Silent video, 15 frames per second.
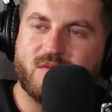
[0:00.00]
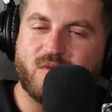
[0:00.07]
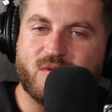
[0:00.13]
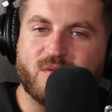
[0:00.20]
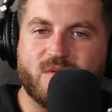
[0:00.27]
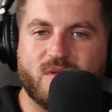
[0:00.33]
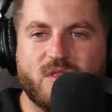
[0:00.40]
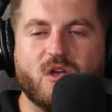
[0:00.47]

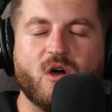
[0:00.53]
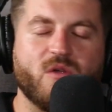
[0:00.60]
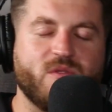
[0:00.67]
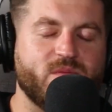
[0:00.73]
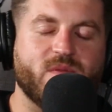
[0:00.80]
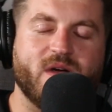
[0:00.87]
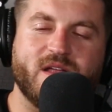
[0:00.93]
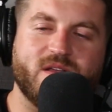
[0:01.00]
Well, no,
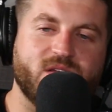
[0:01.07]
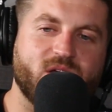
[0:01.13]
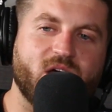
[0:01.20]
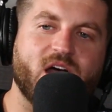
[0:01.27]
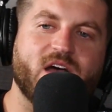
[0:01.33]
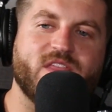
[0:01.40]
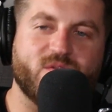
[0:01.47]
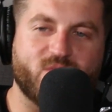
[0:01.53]
that mine.
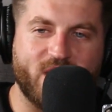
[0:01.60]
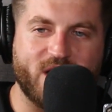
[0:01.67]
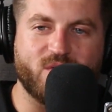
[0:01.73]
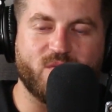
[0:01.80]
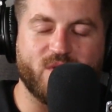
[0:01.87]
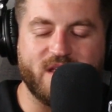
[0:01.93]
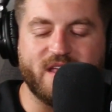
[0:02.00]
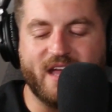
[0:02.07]
They ran
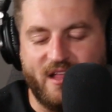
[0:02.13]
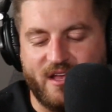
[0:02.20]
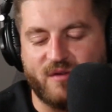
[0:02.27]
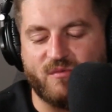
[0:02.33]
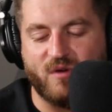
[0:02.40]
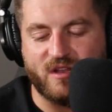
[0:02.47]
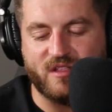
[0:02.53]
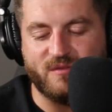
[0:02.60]
away. Yeah, like
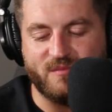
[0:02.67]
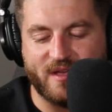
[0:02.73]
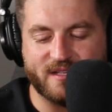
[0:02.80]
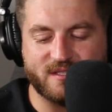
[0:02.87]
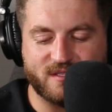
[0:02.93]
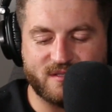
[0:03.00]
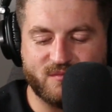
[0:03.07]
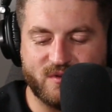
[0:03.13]
one of them,
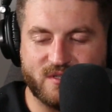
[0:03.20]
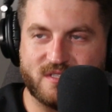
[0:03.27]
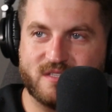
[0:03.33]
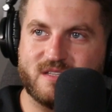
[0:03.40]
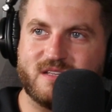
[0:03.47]
yes, was.